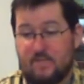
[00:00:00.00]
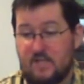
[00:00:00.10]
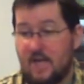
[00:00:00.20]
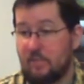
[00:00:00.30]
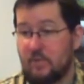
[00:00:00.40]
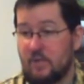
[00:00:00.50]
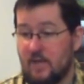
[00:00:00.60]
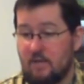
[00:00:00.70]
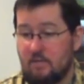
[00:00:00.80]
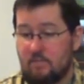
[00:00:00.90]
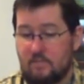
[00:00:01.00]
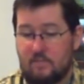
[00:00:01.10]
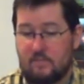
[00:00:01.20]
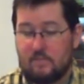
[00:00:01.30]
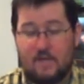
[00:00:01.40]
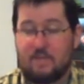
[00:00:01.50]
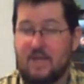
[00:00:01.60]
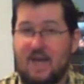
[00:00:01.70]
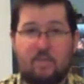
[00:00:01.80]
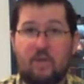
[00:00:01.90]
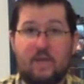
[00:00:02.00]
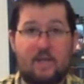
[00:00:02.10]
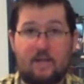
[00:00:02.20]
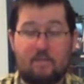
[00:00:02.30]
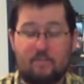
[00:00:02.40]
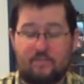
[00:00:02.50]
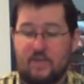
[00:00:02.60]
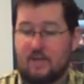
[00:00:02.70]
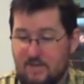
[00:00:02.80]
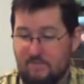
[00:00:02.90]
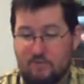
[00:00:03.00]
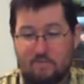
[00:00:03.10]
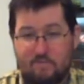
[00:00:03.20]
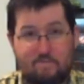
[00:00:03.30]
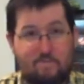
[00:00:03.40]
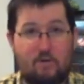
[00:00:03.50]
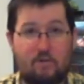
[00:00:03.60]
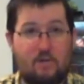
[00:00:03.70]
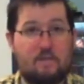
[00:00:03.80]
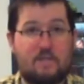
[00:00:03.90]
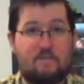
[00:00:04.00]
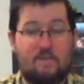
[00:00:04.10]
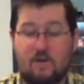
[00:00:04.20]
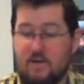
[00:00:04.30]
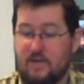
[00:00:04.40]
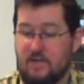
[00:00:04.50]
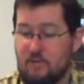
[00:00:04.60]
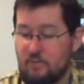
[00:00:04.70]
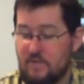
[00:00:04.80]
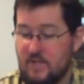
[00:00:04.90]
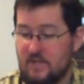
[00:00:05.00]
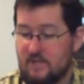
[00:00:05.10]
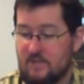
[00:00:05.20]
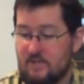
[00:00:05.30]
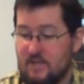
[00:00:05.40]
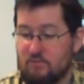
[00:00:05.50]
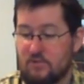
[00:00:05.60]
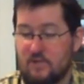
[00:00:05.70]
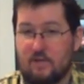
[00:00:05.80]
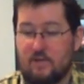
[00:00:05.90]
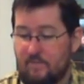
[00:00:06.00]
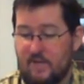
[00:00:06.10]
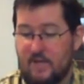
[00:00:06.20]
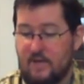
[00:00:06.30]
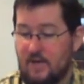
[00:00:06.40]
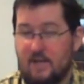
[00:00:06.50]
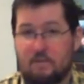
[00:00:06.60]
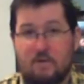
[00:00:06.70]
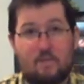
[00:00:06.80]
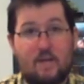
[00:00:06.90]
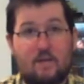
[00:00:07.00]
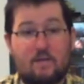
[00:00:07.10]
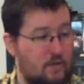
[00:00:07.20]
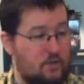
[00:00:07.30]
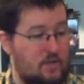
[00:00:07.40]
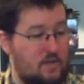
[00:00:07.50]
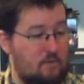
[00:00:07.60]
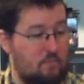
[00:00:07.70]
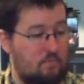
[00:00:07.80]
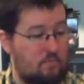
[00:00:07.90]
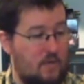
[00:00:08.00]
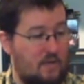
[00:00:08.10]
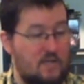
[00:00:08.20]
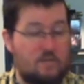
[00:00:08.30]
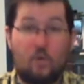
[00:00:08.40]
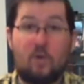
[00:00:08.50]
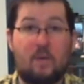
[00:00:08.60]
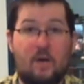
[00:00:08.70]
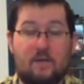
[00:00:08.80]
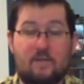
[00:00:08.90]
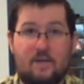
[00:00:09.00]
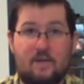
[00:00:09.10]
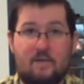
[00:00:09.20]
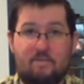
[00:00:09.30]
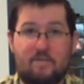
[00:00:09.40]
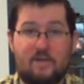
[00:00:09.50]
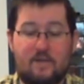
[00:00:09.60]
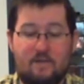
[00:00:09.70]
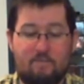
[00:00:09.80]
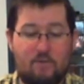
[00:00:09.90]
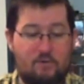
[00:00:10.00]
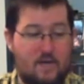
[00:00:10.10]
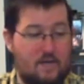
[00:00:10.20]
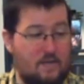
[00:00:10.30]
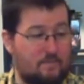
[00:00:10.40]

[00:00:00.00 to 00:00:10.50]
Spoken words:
Yeah, but like, I'd be happy playing any of them. If you're followed along this far and you think this is interesting, I highly recommend checking out at least one box of Red Dragon Inn.